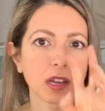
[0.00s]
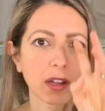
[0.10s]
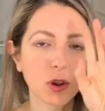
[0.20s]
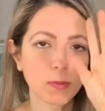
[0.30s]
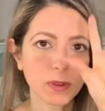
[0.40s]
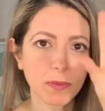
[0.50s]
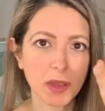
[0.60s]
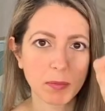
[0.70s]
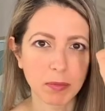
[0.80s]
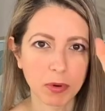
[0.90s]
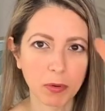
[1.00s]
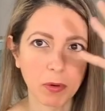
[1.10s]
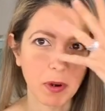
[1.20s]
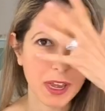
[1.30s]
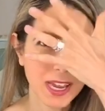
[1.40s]
of open my
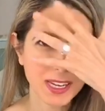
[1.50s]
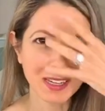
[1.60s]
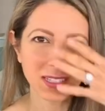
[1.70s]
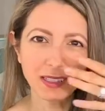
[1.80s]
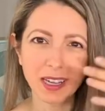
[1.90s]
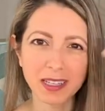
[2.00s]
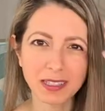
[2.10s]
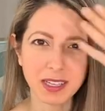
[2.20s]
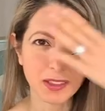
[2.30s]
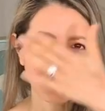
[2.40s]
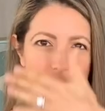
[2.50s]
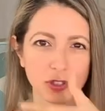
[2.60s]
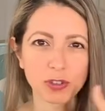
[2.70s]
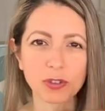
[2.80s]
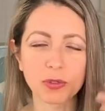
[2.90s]
brain in a sense, like this
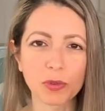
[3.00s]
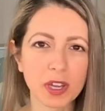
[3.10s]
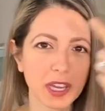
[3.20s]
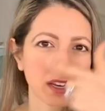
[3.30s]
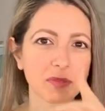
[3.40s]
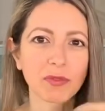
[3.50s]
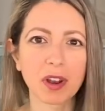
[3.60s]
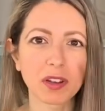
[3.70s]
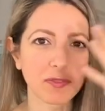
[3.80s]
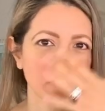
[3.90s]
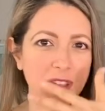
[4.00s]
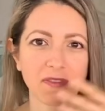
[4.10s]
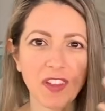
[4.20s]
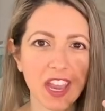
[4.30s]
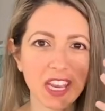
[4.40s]
screen in front of my
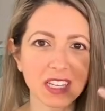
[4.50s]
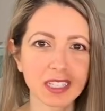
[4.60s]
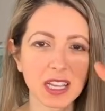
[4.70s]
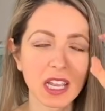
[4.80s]
face,